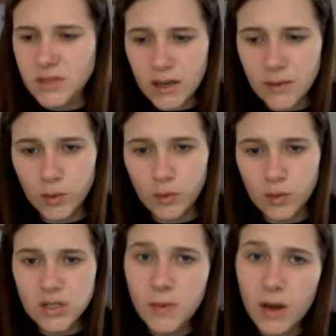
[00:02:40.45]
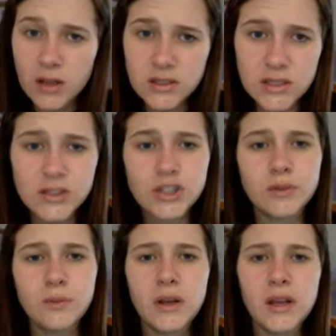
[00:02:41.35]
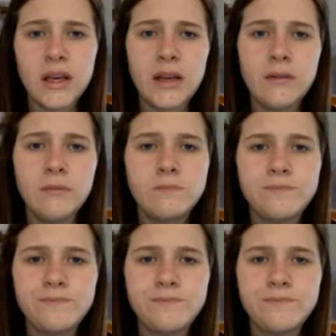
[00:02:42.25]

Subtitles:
sample responses should be.